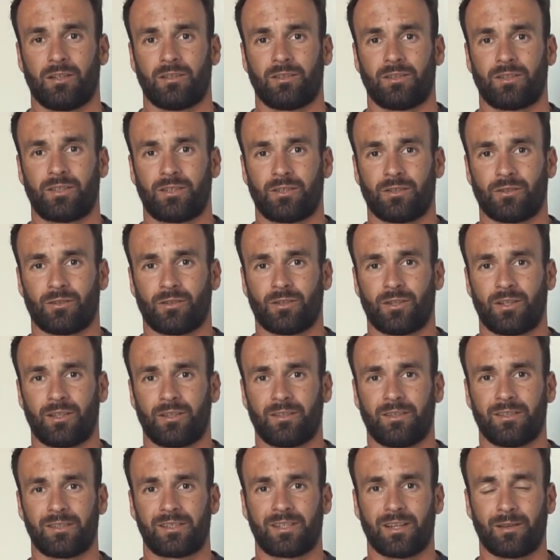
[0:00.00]

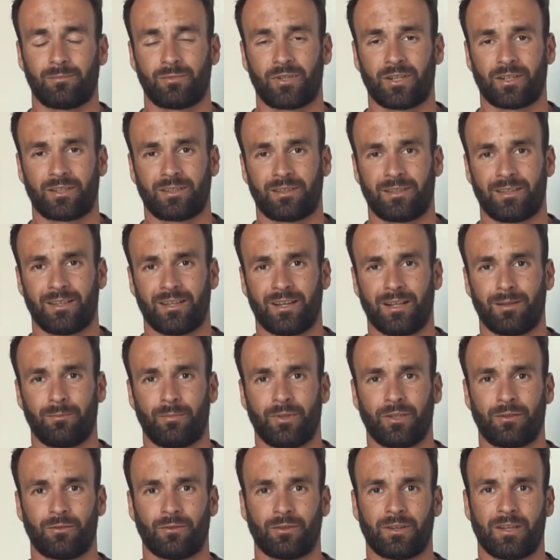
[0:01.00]
So the subject I'll
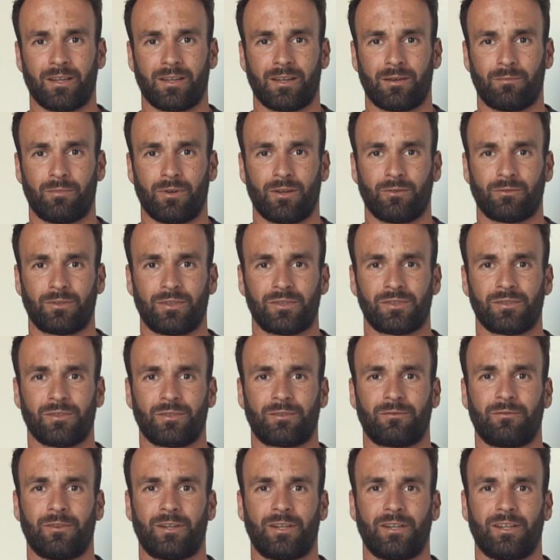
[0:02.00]
be talking about is
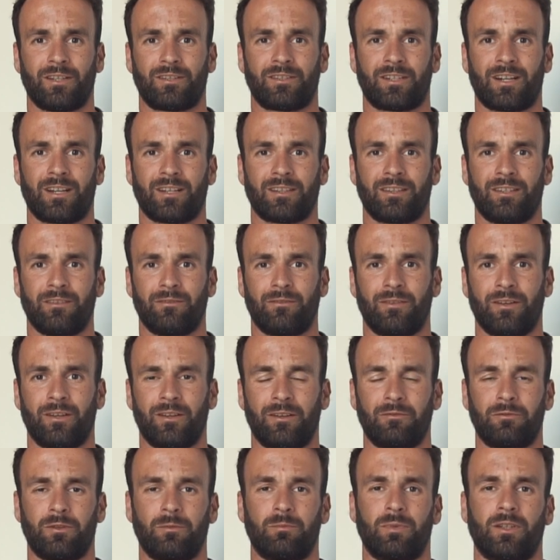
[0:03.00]
not very attractive.
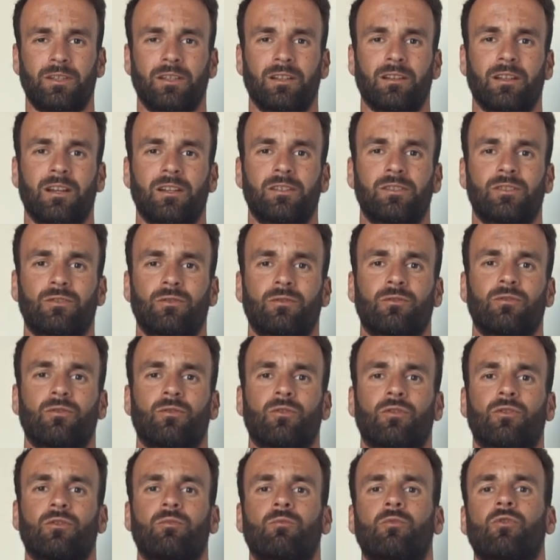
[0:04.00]
Everybody likes to
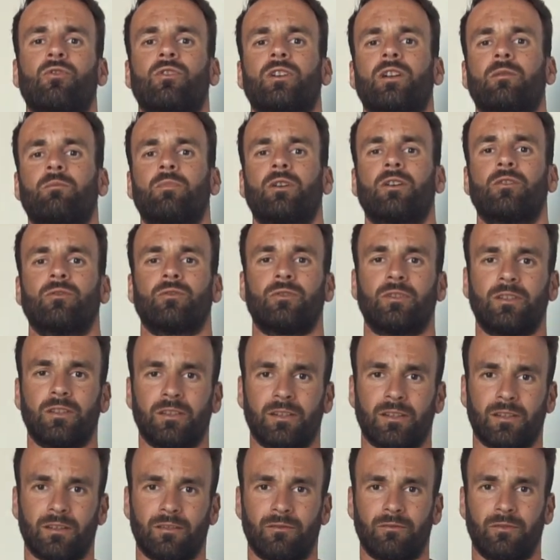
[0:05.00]
talk more about
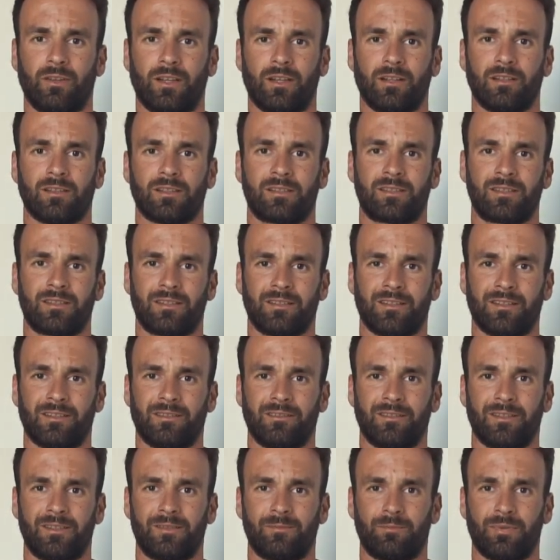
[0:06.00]
wheels
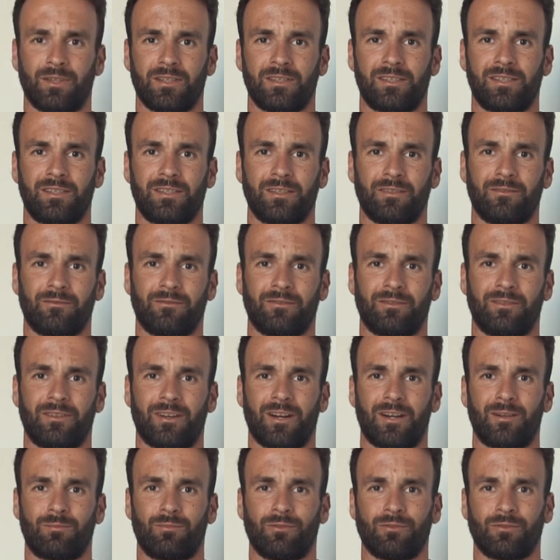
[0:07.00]
and expensive
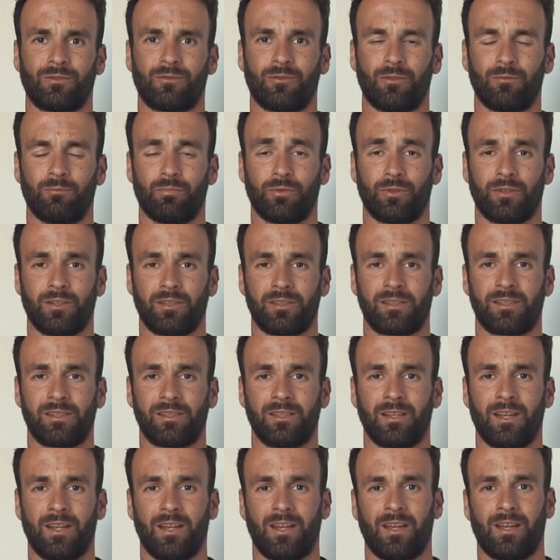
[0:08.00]
carbon
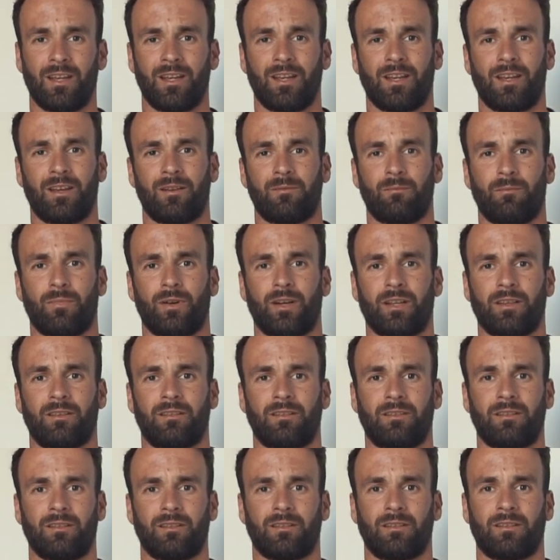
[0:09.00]
components,
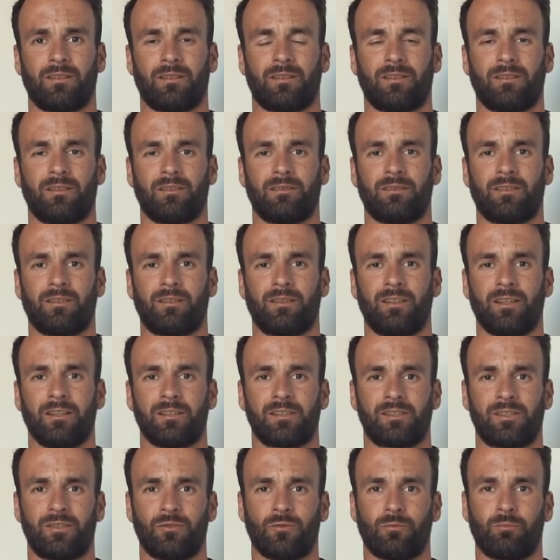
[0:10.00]
but the
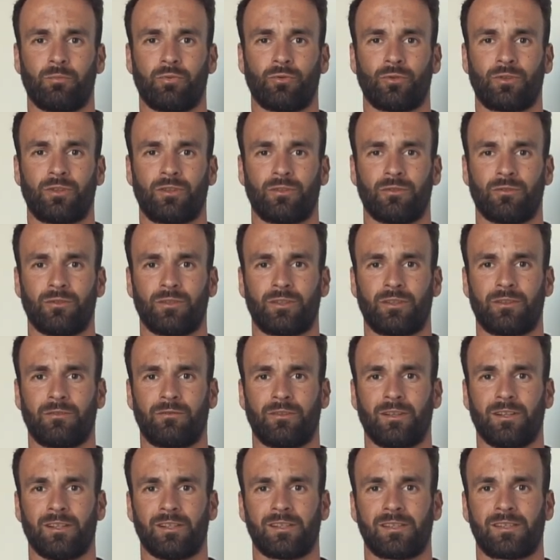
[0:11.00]
things you put on the
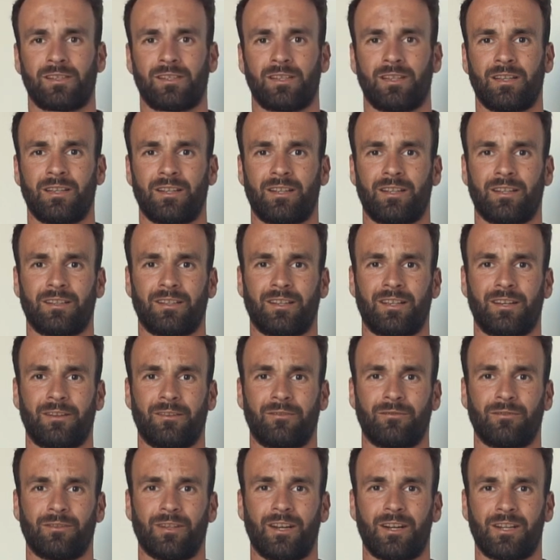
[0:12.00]
wheels can
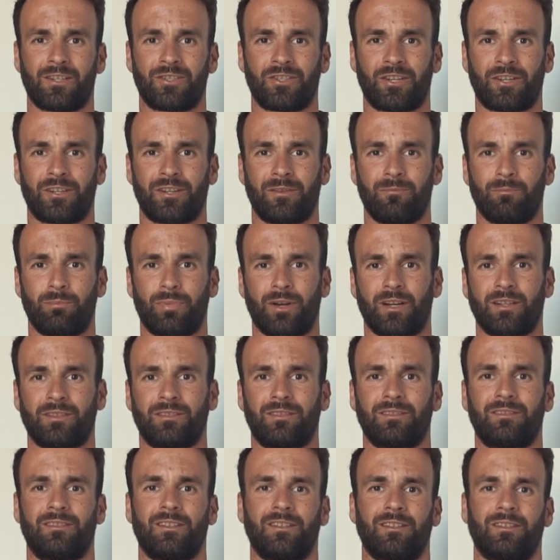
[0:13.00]
have larger
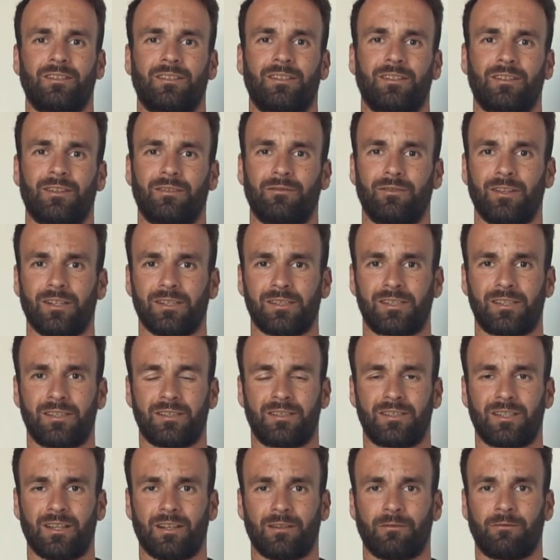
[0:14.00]
impact than the wheels
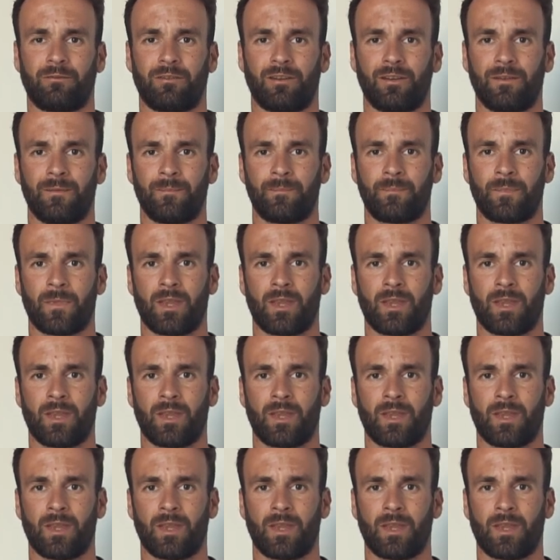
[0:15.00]
itself.